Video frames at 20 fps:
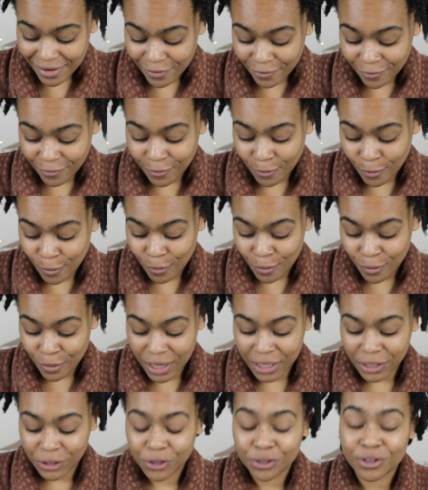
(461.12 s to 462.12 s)

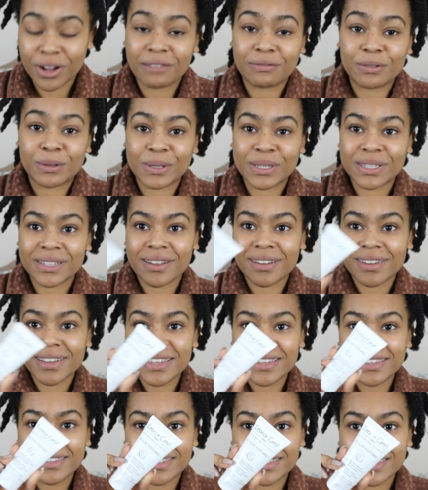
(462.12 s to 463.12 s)
for a travel
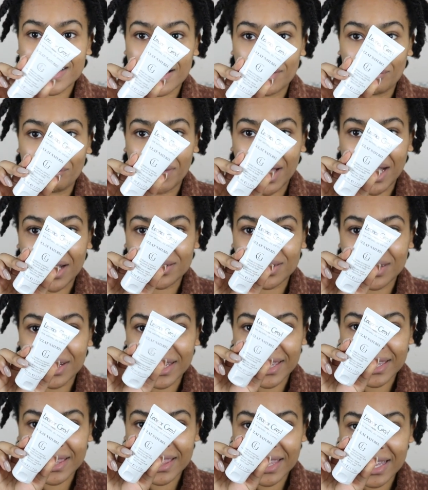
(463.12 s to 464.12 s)
size amount
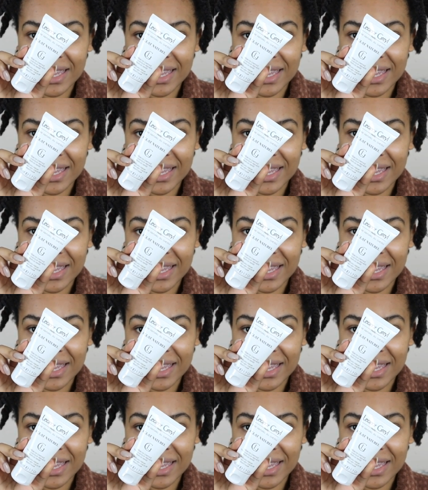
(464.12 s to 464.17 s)
like